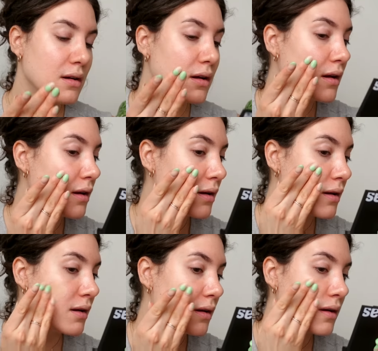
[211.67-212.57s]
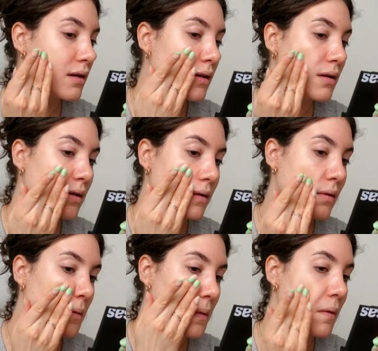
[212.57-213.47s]
other side
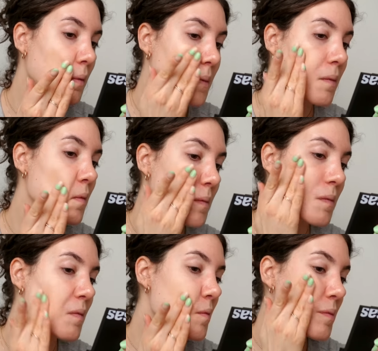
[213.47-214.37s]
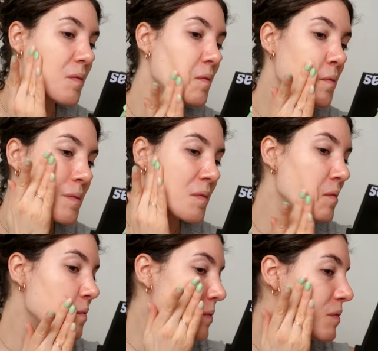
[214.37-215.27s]
with um, my fingers
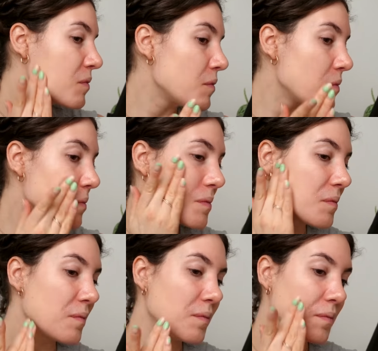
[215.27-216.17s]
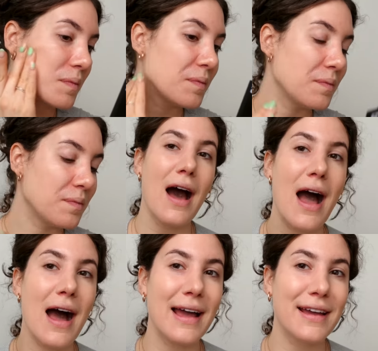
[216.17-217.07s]
and just kind of see what happens there.
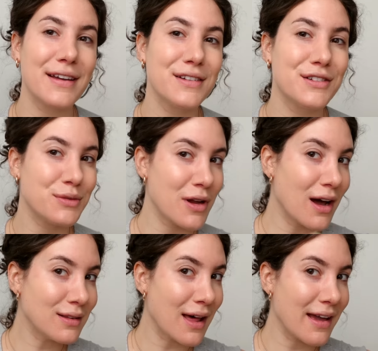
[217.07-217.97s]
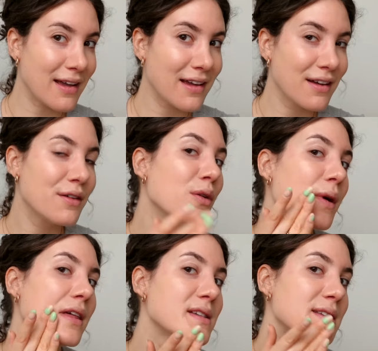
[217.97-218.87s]
I do not like the
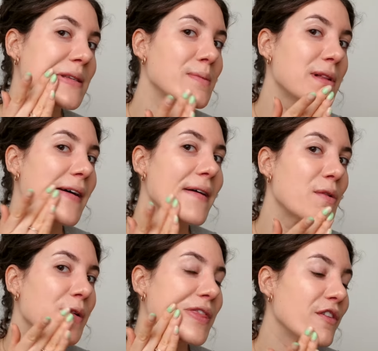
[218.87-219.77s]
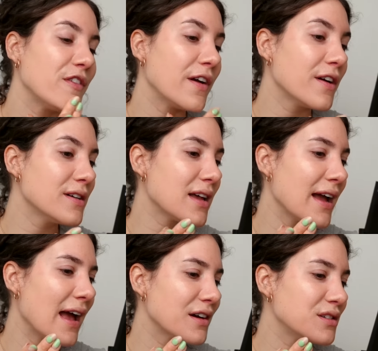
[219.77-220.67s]
way this is applying with the fingers.
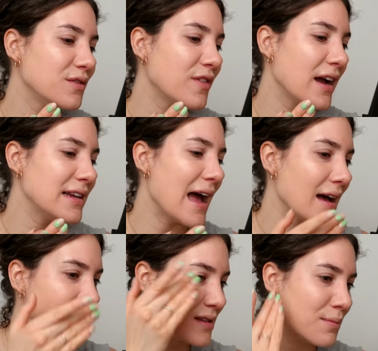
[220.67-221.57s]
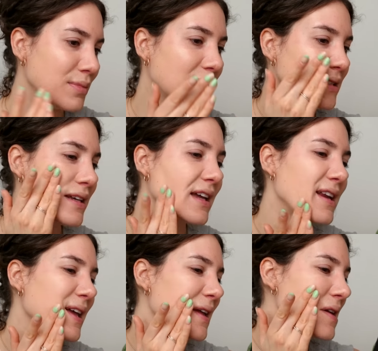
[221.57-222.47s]
I actually find as I'm blending
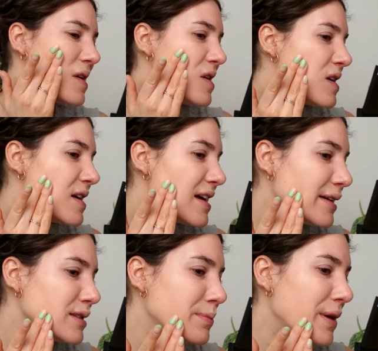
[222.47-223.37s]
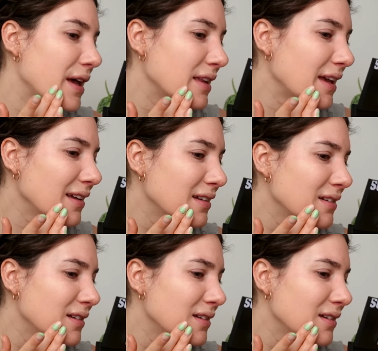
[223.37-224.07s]
it in, it's pilling,